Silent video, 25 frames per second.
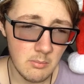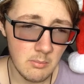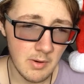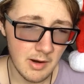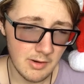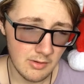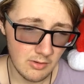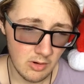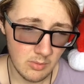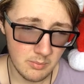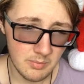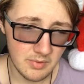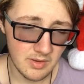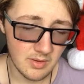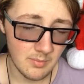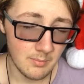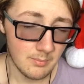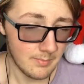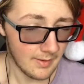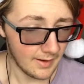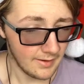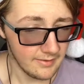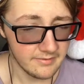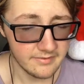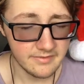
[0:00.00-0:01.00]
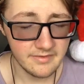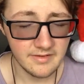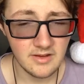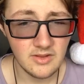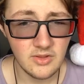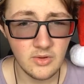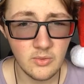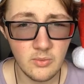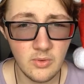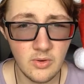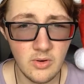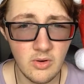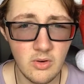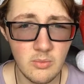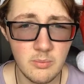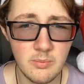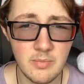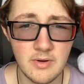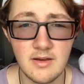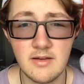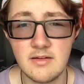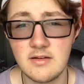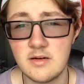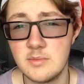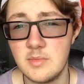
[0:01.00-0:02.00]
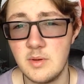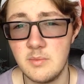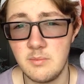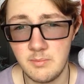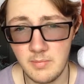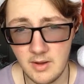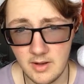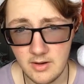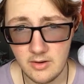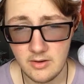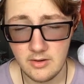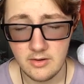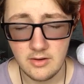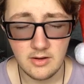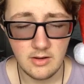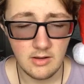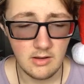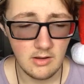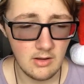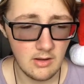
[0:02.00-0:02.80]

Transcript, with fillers: Might not be the best thing in the world, but it's going to be better.